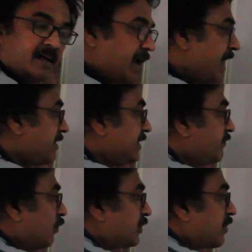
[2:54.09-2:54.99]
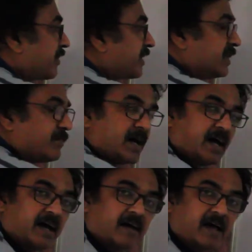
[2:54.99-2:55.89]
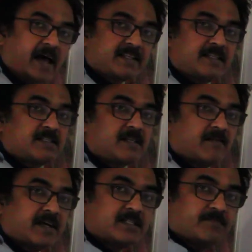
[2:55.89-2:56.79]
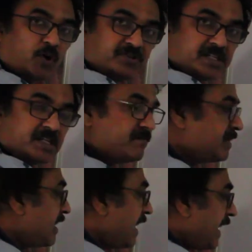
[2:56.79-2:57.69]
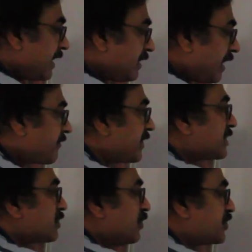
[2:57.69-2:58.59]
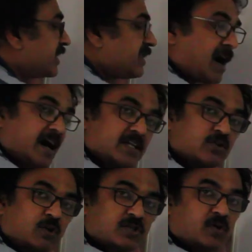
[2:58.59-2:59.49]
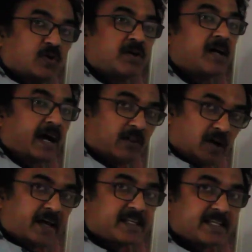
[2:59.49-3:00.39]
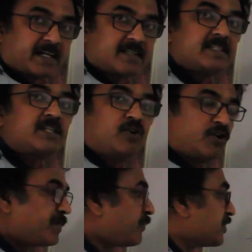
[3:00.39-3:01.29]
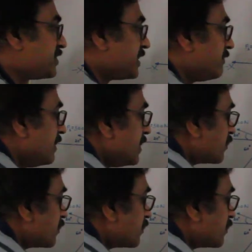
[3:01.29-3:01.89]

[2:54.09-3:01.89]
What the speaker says: and in 4th quadrant the axis is positive, and after resolution R is also along x-axis, it's going to be positive.